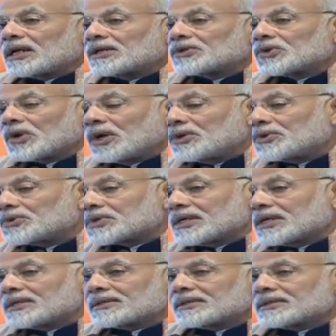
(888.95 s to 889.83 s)

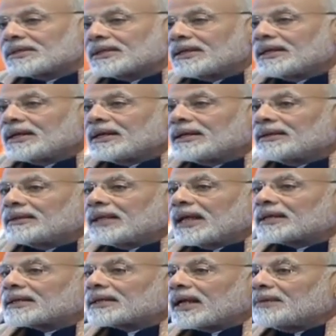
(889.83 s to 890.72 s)
solutions
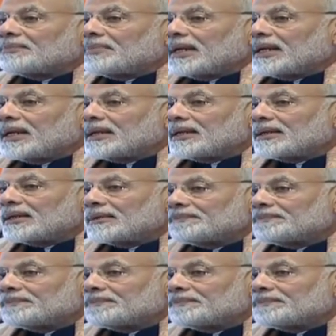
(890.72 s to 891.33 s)
that can be